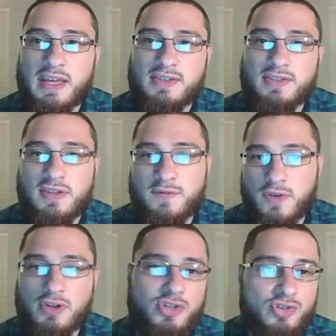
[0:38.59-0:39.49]
That's the
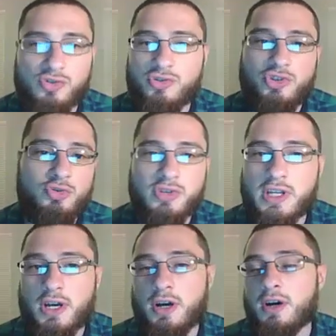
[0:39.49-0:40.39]
functional
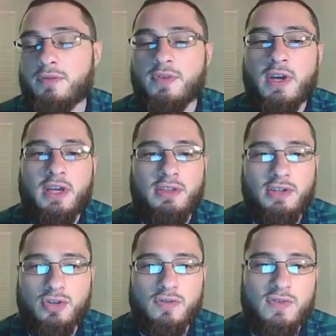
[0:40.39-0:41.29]
unit of
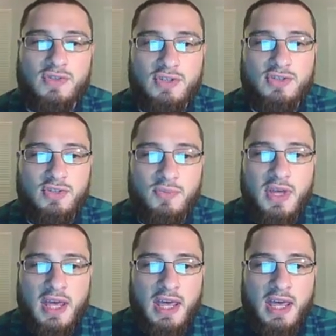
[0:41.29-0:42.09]
the nervous system.